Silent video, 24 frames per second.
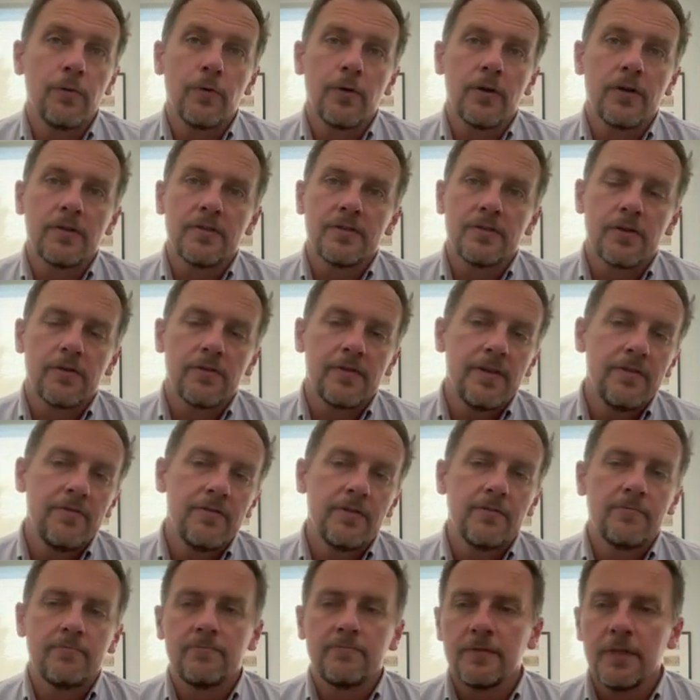words or
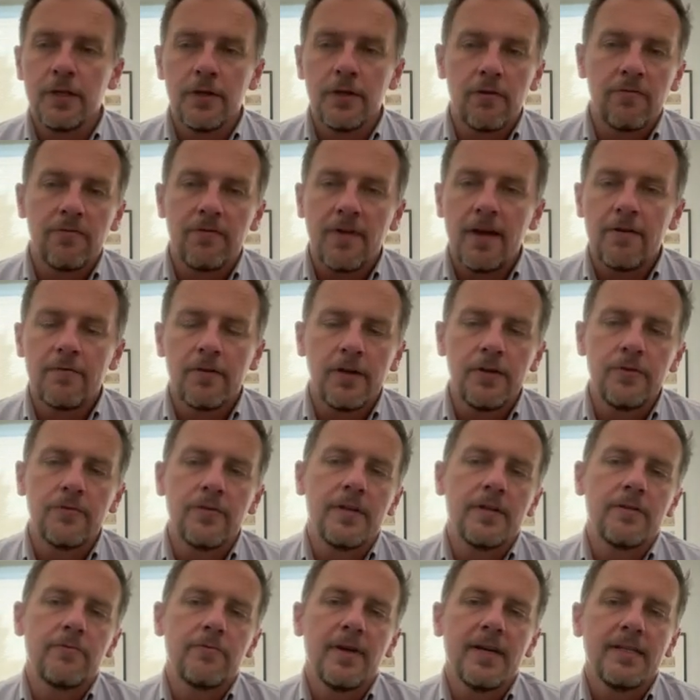even
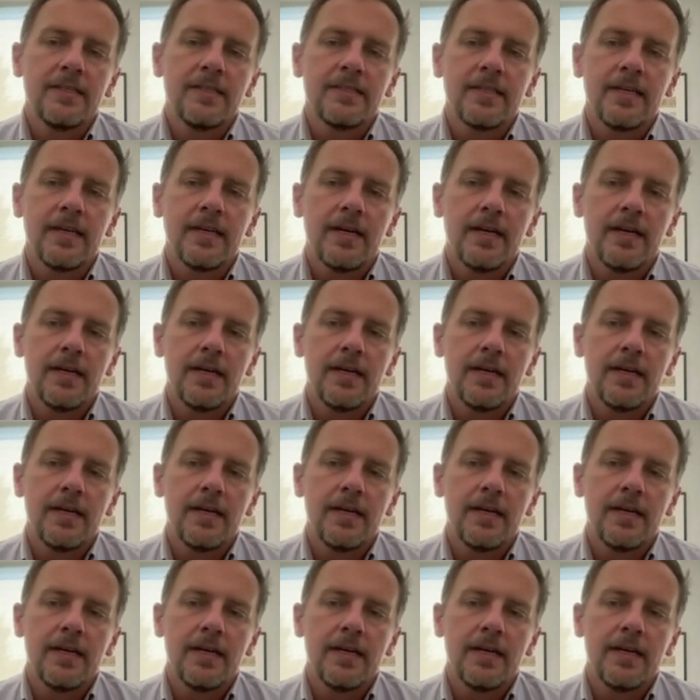500, right?